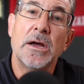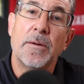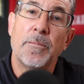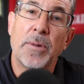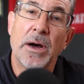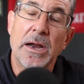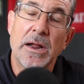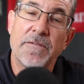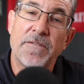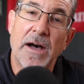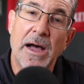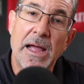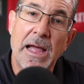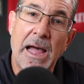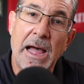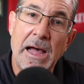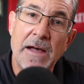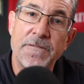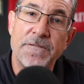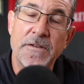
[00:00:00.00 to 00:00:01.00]
But if I
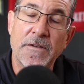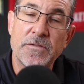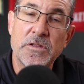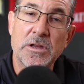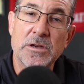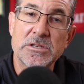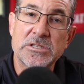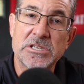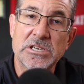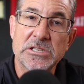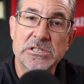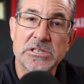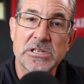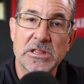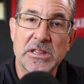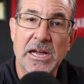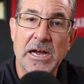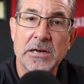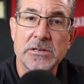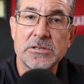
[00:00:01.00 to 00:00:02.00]
have 50 or
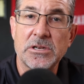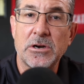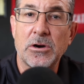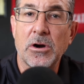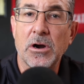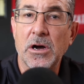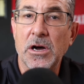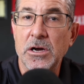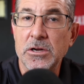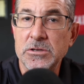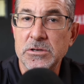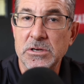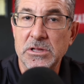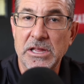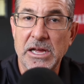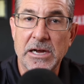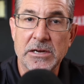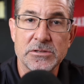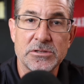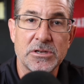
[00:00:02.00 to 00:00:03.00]
60,000 or
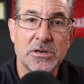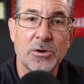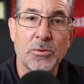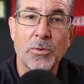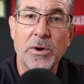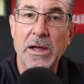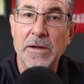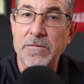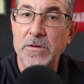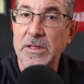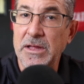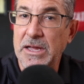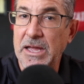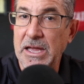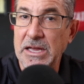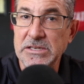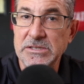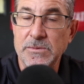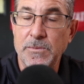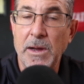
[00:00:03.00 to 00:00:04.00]
100,000 or whatever the
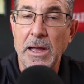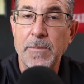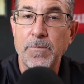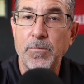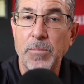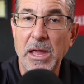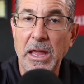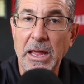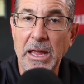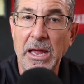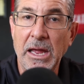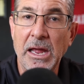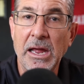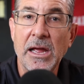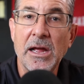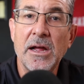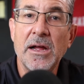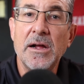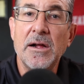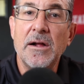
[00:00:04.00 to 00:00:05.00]
case might be,
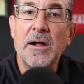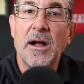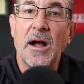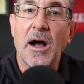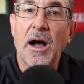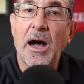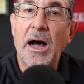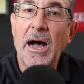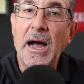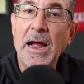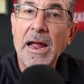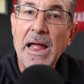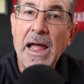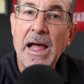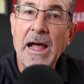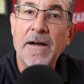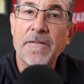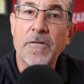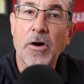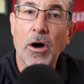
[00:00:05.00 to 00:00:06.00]
I
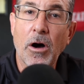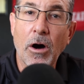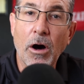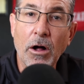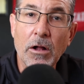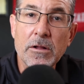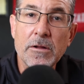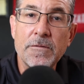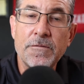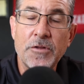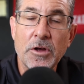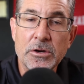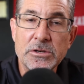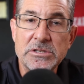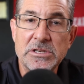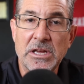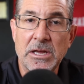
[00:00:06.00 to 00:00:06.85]
have all of those